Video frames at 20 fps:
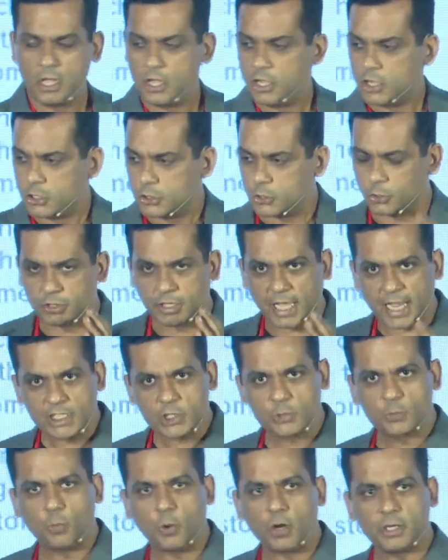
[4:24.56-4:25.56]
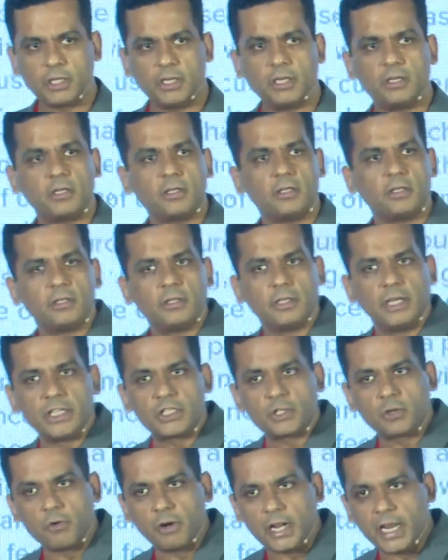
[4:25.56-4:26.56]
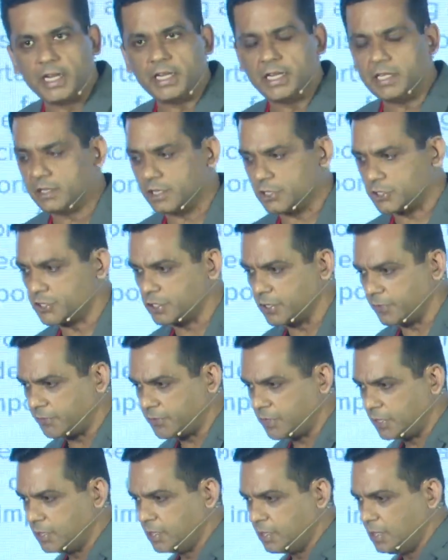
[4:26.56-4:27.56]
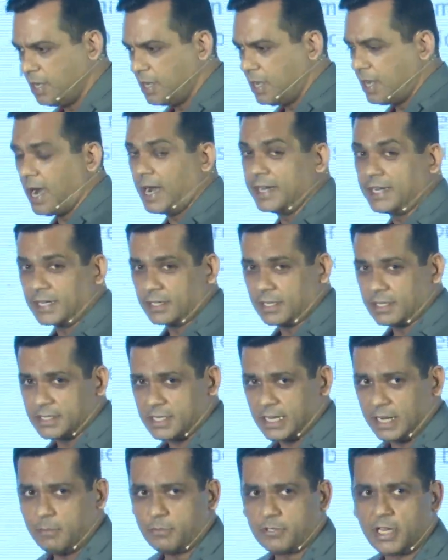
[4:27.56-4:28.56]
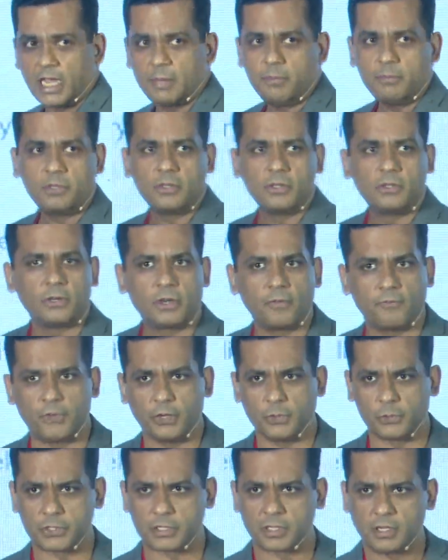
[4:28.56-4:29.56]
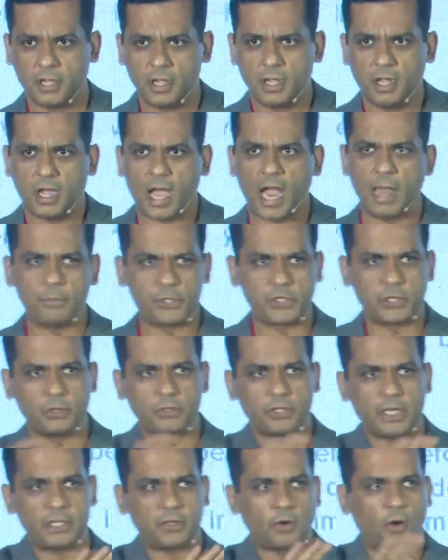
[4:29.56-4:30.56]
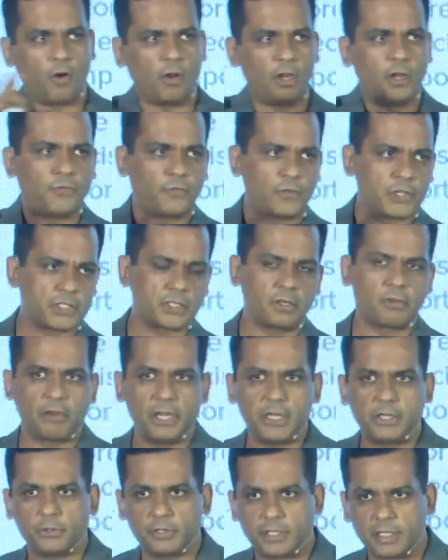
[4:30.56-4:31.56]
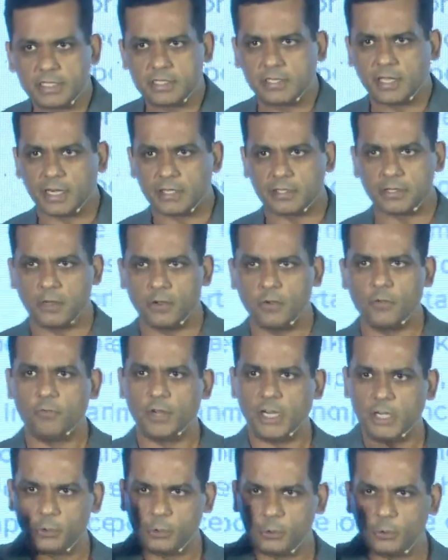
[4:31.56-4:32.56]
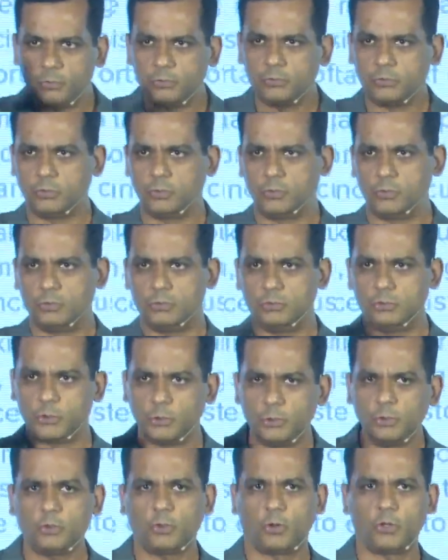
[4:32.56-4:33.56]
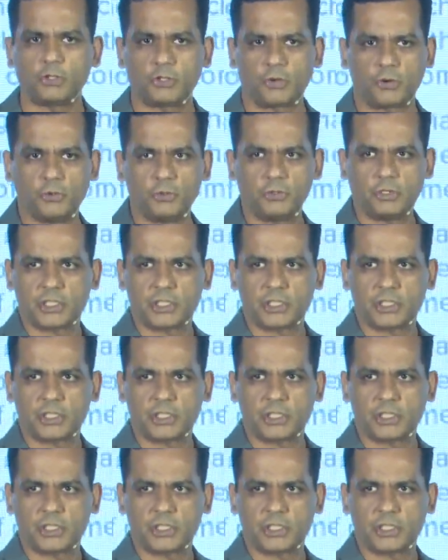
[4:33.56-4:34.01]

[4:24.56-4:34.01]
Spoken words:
So that's what is creating this shift. And at the same time, reviews. I'm sure that all of us agree to this, that we do go through the